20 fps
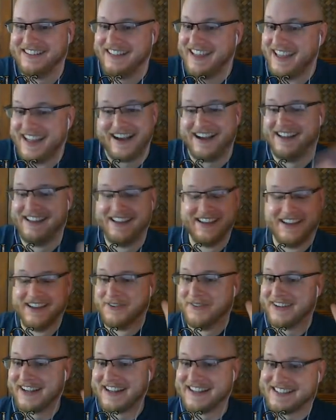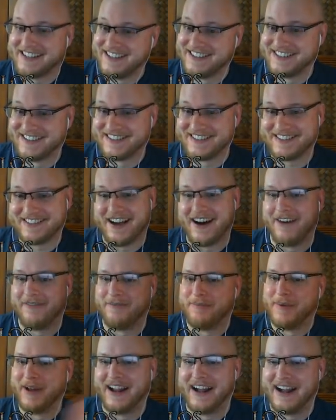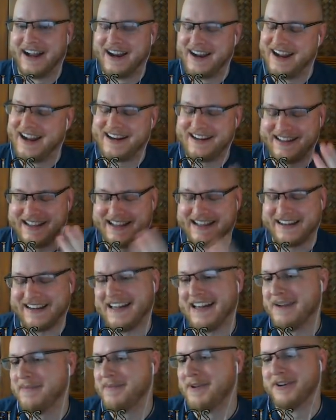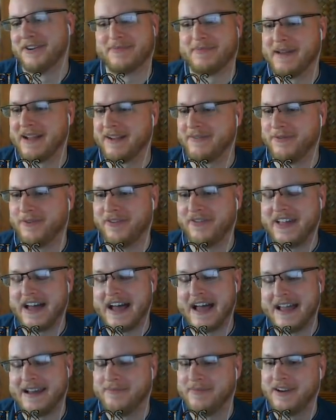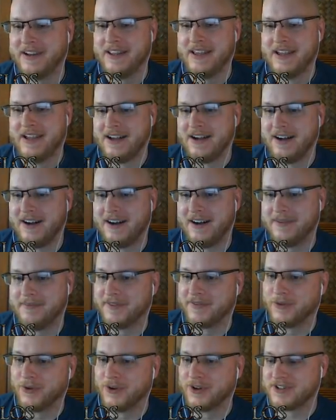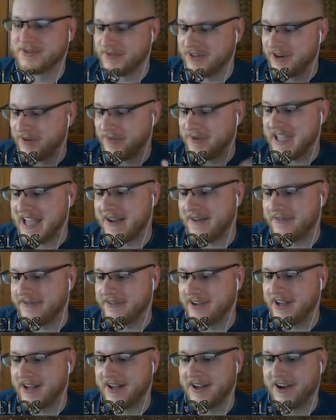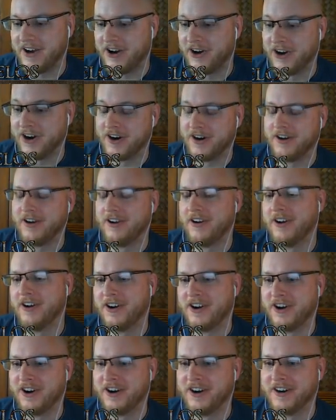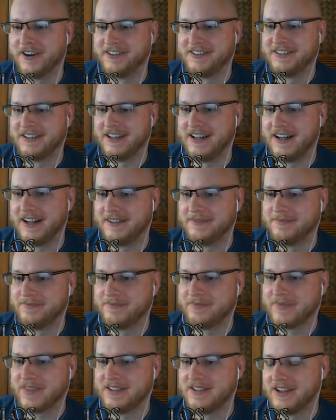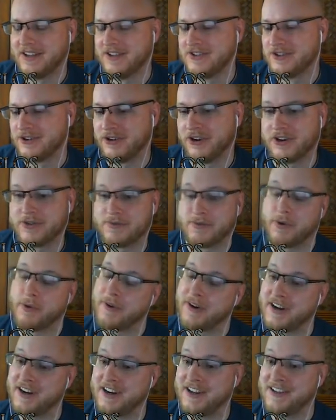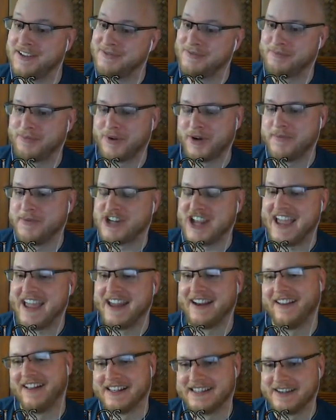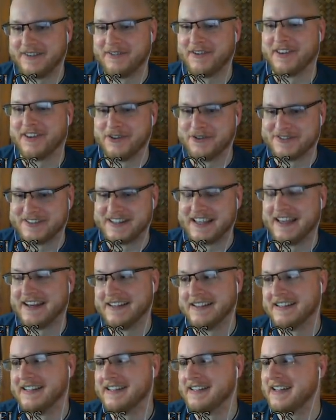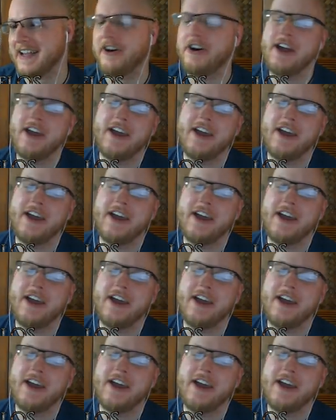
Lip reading: Yeah, we got tons of stuff, but I got to be respectful of that. And of course, we have our dungeon crawls where we're gonna pretty much analyze everything you said in detail.